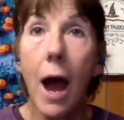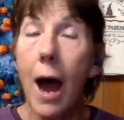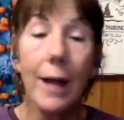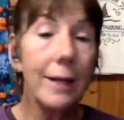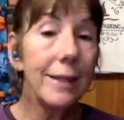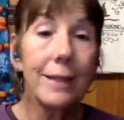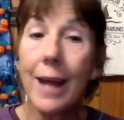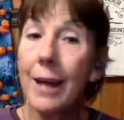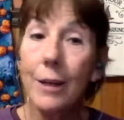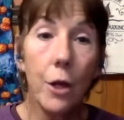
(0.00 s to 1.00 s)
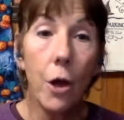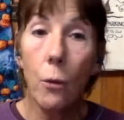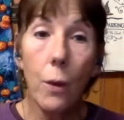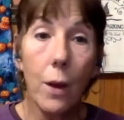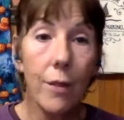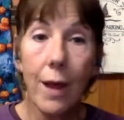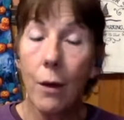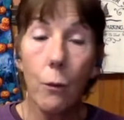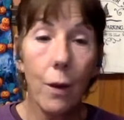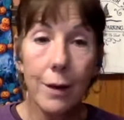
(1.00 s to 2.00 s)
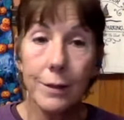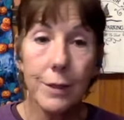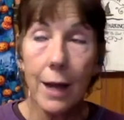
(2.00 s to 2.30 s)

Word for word: I did not know what that was.